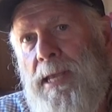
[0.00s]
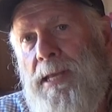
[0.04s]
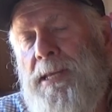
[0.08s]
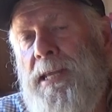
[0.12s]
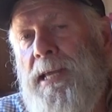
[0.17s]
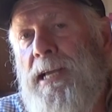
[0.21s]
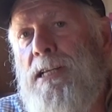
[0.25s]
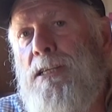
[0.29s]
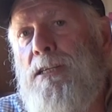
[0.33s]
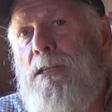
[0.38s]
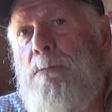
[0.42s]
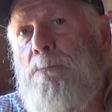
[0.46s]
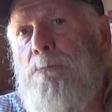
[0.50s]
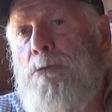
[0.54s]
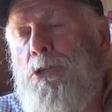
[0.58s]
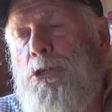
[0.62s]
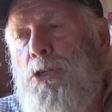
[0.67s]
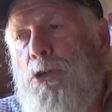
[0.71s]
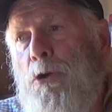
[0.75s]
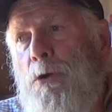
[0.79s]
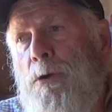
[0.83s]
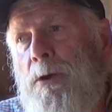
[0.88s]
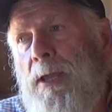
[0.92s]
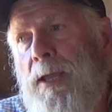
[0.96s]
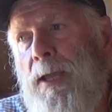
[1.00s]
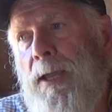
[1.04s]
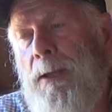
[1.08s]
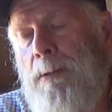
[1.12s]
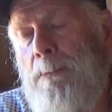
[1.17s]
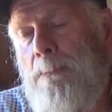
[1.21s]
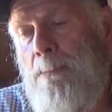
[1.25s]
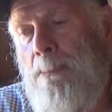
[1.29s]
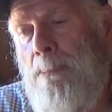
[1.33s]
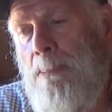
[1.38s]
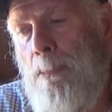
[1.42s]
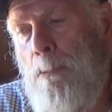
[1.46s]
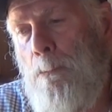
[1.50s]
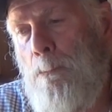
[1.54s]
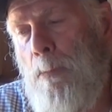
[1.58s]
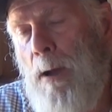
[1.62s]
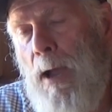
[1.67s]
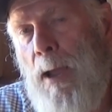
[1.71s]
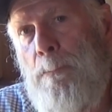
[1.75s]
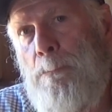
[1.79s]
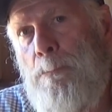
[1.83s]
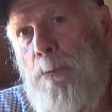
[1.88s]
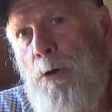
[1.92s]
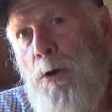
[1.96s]
did some shooting
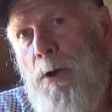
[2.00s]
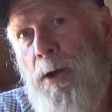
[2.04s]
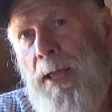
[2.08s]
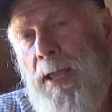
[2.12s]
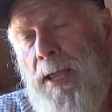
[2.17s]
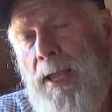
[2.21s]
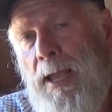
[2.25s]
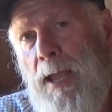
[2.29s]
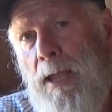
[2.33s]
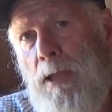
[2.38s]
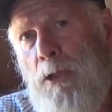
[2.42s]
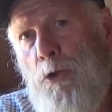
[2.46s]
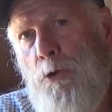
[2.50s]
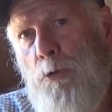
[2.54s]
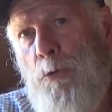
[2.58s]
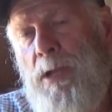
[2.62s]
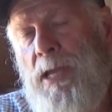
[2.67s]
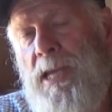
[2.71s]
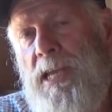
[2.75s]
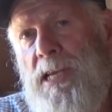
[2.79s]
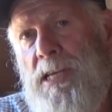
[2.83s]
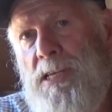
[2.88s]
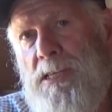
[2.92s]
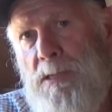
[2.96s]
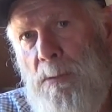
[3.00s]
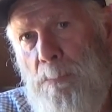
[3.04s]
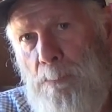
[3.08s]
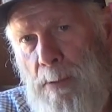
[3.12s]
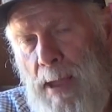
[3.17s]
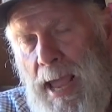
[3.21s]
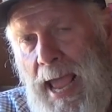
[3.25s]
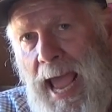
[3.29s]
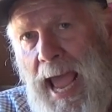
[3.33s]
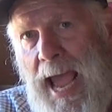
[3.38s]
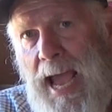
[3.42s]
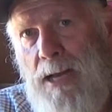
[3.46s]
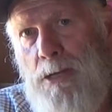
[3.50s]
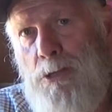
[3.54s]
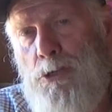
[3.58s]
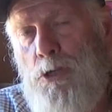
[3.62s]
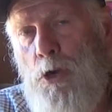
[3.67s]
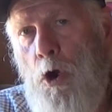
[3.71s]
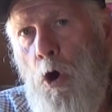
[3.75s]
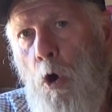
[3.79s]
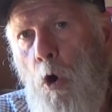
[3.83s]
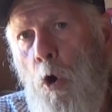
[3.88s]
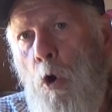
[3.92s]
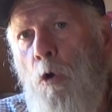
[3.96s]
by putting a greased patch
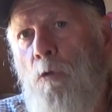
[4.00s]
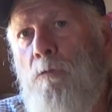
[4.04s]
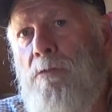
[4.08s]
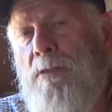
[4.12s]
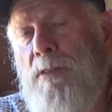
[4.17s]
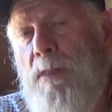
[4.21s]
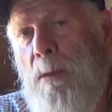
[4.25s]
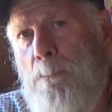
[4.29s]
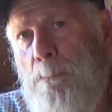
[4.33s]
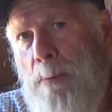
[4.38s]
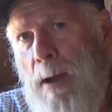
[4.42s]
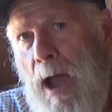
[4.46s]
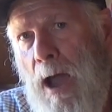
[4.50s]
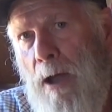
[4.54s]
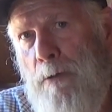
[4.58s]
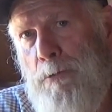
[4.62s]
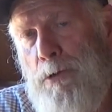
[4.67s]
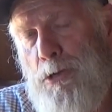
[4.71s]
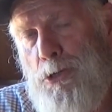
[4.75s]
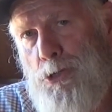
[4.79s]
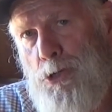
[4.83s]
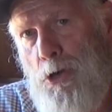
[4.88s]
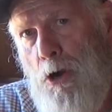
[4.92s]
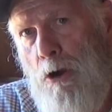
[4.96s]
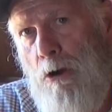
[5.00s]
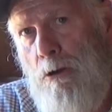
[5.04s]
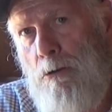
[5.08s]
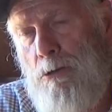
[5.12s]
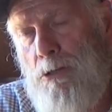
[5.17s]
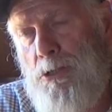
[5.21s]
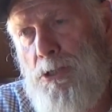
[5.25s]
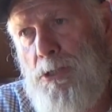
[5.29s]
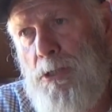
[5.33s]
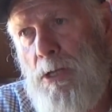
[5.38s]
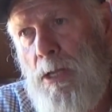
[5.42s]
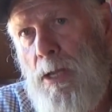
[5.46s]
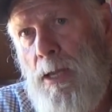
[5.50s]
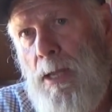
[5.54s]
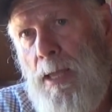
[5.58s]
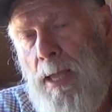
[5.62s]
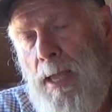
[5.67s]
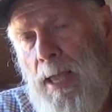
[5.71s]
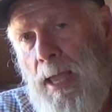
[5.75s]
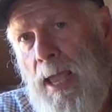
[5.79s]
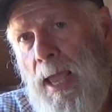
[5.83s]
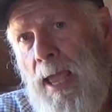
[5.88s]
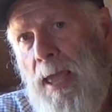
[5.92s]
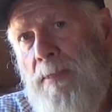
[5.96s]
over the powder charged
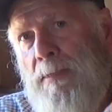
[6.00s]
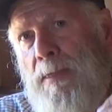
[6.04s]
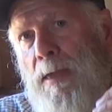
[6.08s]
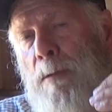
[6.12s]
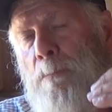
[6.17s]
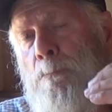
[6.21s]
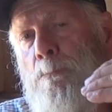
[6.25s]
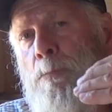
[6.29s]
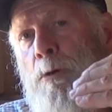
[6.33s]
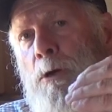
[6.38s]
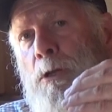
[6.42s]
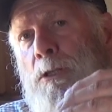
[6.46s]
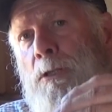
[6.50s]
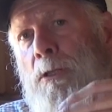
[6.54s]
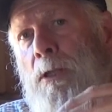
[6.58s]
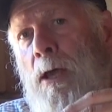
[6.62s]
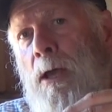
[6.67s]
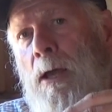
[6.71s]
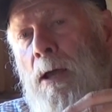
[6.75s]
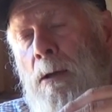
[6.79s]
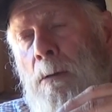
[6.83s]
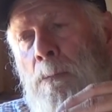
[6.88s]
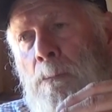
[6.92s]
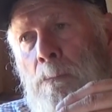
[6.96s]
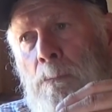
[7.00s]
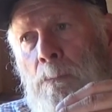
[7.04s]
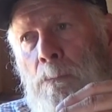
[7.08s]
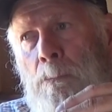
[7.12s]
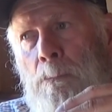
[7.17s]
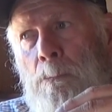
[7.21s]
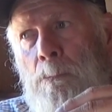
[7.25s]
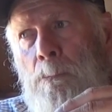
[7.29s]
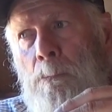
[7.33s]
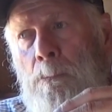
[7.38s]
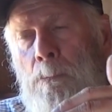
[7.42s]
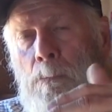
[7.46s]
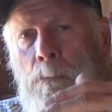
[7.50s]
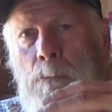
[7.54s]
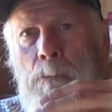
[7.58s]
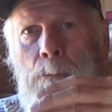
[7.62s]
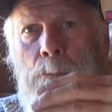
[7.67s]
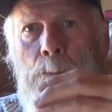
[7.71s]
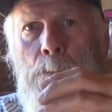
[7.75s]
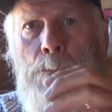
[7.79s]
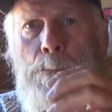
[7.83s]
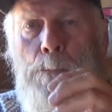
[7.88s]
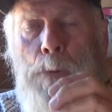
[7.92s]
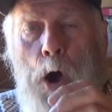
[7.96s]
and then put the
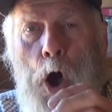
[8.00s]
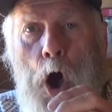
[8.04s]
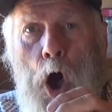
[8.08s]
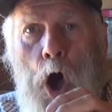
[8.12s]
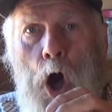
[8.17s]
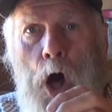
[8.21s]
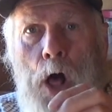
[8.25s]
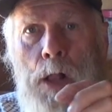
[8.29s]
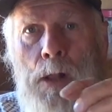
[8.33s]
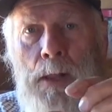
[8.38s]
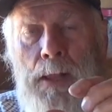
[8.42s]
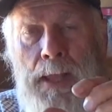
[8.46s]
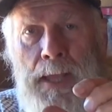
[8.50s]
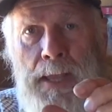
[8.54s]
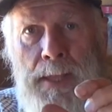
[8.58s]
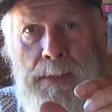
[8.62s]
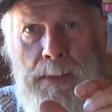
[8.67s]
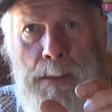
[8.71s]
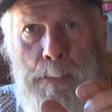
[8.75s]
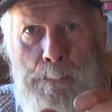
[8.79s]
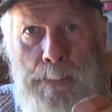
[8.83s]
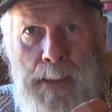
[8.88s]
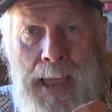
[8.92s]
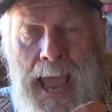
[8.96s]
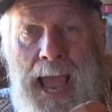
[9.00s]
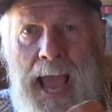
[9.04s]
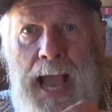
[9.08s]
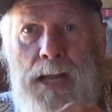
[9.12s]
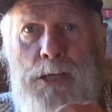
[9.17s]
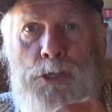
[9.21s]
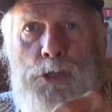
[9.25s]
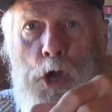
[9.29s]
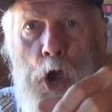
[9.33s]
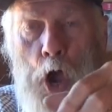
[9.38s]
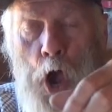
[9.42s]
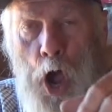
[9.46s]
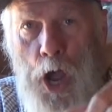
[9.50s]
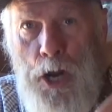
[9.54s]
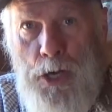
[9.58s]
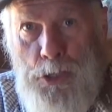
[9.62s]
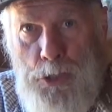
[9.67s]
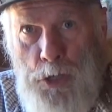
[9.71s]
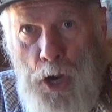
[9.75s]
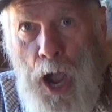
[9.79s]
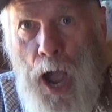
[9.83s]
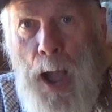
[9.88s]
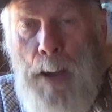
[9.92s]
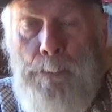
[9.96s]
ball and the patch on
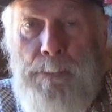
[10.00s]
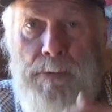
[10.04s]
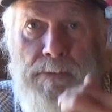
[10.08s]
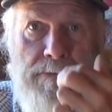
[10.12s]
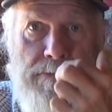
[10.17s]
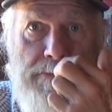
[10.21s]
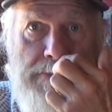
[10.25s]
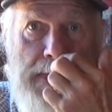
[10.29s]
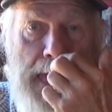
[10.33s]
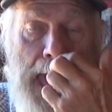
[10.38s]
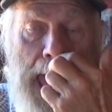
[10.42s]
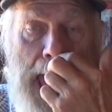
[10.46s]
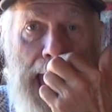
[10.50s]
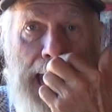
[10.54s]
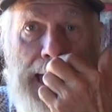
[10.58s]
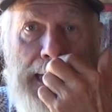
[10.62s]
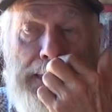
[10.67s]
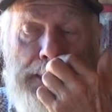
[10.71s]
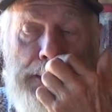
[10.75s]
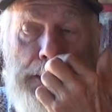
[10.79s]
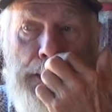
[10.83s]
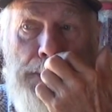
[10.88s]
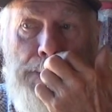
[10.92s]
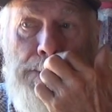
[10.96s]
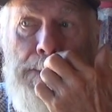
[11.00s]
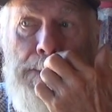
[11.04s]
top of that.